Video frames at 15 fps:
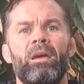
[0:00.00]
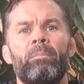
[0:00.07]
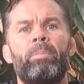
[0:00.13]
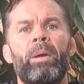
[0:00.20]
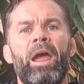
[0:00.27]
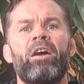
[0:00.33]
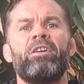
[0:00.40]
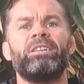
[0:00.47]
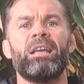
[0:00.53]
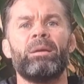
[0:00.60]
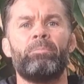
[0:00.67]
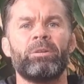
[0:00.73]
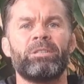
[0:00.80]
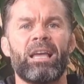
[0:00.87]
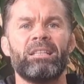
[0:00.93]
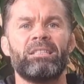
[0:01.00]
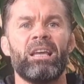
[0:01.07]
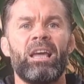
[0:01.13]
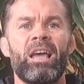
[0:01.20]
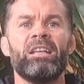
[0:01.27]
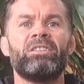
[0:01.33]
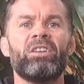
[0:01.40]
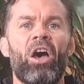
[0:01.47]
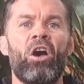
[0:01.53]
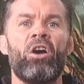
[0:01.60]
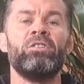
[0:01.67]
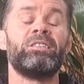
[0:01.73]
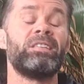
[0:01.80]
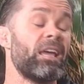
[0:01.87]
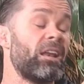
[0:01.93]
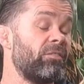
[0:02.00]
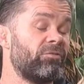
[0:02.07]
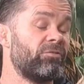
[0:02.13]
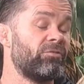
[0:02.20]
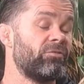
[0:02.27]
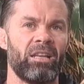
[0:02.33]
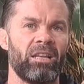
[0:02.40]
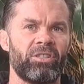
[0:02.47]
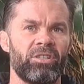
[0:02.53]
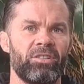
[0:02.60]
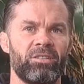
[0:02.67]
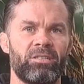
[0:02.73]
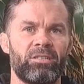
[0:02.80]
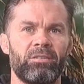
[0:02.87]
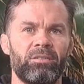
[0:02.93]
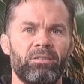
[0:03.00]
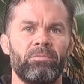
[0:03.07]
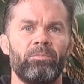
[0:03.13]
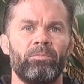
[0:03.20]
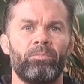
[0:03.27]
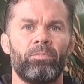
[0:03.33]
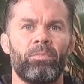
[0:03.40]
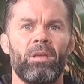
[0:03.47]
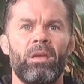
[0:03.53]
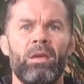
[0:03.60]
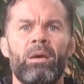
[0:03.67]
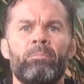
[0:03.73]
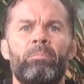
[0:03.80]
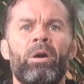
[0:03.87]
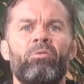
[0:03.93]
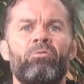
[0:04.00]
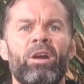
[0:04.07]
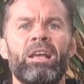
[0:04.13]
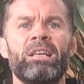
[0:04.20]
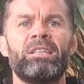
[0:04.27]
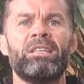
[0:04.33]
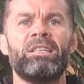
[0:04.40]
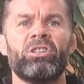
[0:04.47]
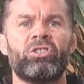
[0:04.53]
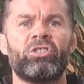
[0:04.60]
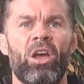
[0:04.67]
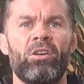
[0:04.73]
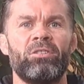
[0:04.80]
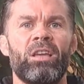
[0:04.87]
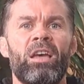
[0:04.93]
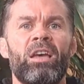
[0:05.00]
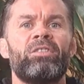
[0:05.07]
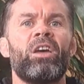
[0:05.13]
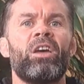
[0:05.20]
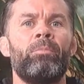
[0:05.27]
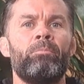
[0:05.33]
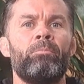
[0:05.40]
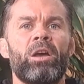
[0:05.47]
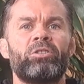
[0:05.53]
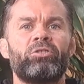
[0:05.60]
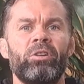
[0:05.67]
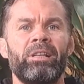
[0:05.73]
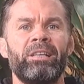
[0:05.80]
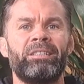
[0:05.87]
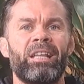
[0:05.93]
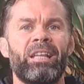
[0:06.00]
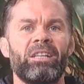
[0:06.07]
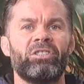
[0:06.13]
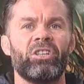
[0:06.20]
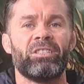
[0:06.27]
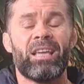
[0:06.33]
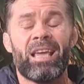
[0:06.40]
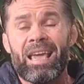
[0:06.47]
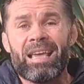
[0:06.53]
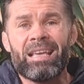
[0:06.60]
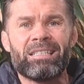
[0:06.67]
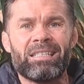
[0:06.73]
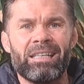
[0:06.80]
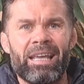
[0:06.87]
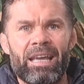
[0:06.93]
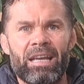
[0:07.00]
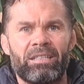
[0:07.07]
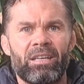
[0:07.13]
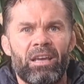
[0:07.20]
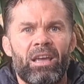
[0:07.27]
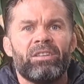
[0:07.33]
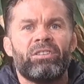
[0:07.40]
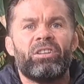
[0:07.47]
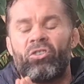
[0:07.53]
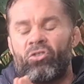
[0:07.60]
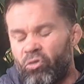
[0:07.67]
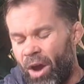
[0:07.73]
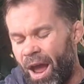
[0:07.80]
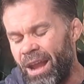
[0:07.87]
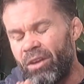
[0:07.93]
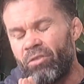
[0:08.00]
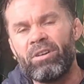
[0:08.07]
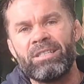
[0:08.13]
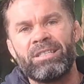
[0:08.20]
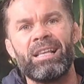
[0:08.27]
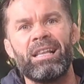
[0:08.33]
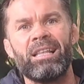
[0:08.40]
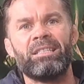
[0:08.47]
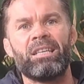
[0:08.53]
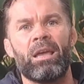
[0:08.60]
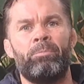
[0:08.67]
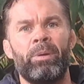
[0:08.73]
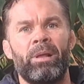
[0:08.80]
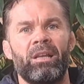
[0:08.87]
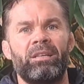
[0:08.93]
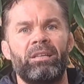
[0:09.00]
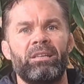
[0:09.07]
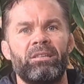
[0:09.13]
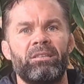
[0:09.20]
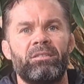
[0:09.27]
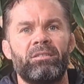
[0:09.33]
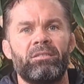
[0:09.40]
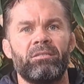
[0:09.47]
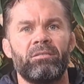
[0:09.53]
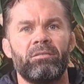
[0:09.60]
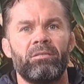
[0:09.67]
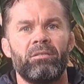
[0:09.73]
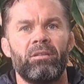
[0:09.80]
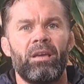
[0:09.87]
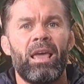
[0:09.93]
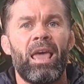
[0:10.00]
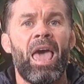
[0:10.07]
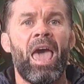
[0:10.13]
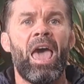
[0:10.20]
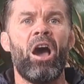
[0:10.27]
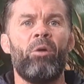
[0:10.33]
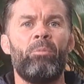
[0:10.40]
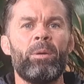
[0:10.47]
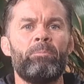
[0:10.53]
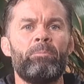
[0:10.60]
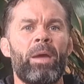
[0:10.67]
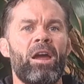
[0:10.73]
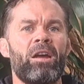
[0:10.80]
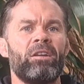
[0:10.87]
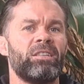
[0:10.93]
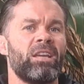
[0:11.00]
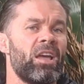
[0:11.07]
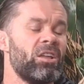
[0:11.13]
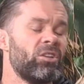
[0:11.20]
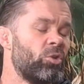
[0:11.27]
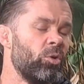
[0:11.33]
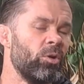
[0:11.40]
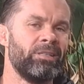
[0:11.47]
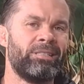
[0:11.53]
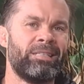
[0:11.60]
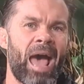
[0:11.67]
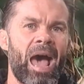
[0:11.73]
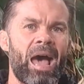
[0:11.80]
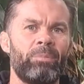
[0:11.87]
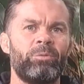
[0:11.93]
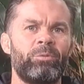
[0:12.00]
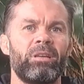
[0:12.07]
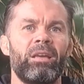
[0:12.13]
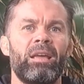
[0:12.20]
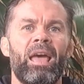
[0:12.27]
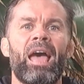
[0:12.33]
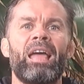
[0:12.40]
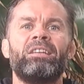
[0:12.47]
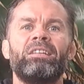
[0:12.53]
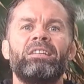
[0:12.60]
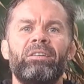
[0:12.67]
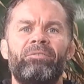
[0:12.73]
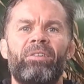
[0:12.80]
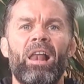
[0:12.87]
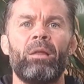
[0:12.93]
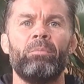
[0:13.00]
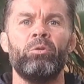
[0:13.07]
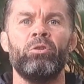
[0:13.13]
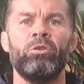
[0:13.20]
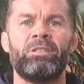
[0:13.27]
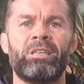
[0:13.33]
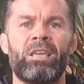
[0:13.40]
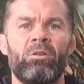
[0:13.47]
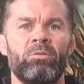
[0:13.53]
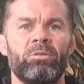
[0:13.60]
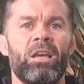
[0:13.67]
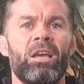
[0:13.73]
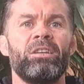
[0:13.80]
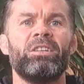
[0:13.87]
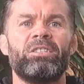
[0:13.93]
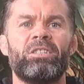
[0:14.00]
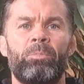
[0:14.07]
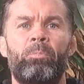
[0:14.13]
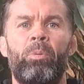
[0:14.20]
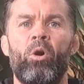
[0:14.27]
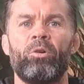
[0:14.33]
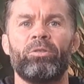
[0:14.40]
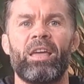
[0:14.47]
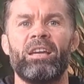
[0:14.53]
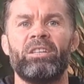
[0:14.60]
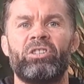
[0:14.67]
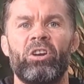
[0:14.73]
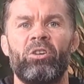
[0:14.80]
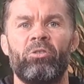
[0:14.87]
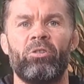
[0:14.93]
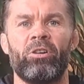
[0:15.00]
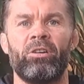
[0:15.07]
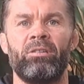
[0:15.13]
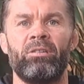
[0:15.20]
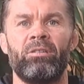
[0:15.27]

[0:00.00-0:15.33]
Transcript: Parenting presents its own set of challenges. But research shows that emotional intelligence is linked to greater resilience abilities, helping parents to adapt and to develop new skills to support their children.